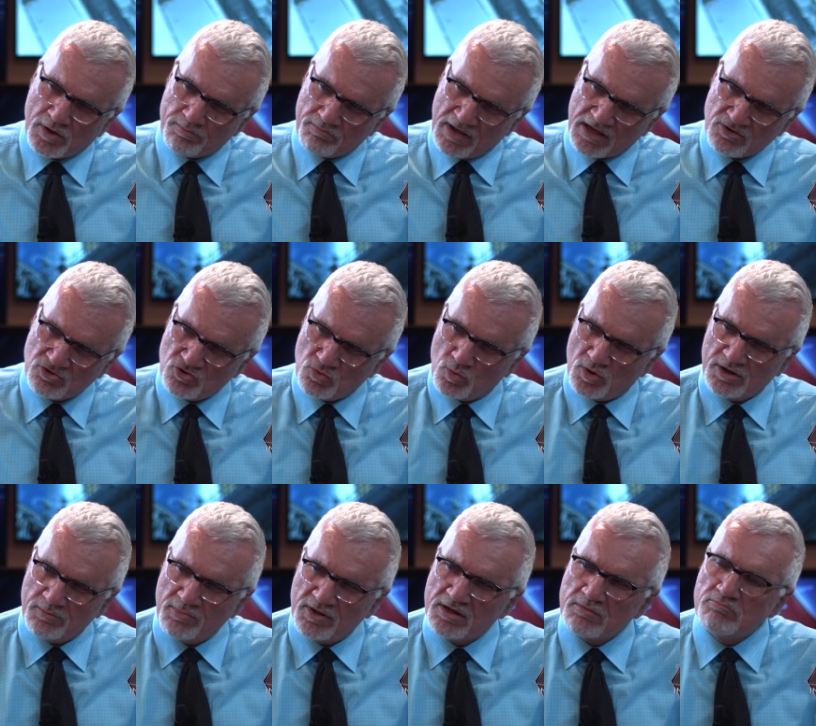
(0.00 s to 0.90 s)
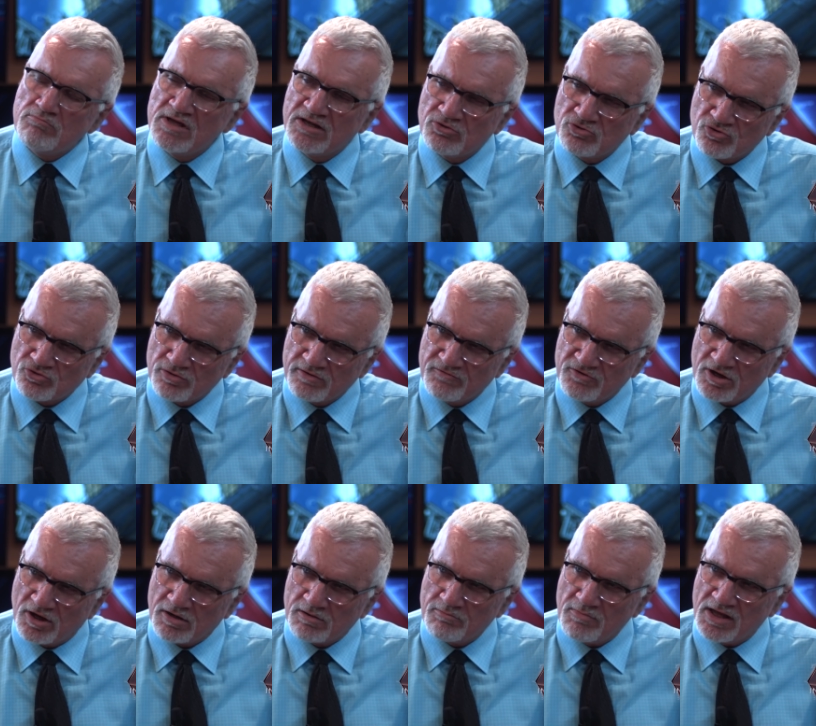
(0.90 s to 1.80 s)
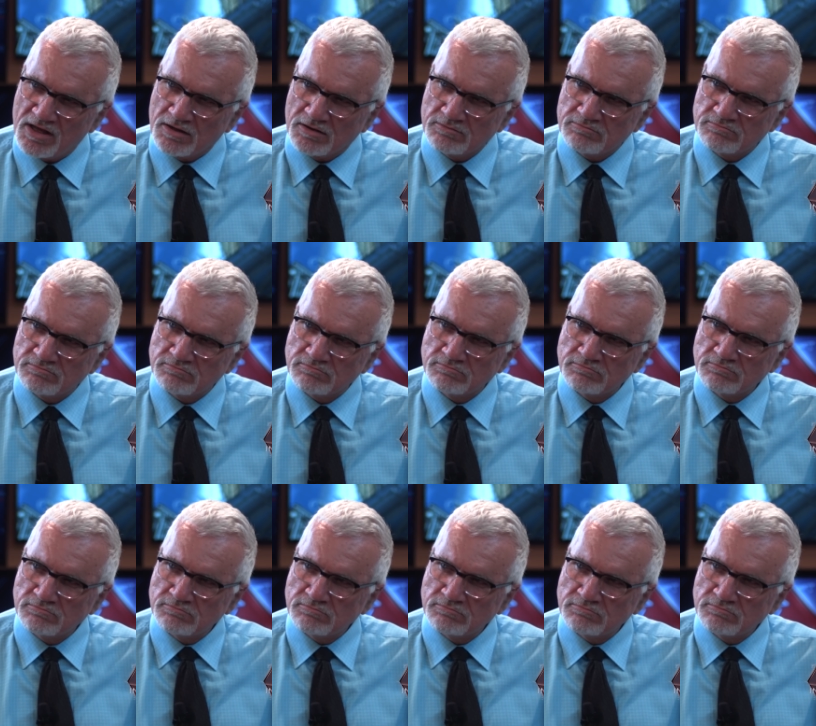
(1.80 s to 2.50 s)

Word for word: made you want to be a mentor of young men? I